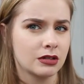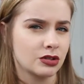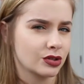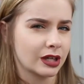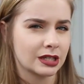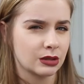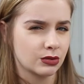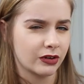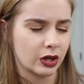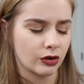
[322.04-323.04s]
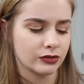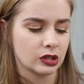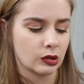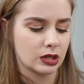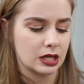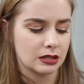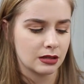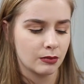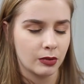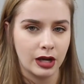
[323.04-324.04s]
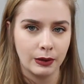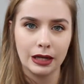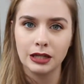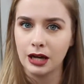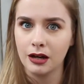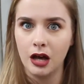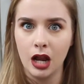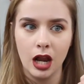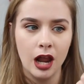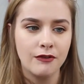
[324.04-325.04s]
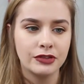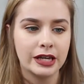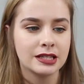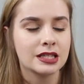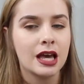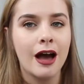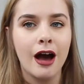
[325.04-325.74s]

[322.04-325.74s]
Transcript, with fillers: you don't get deals very often on these. But anyway, yeah, Love this.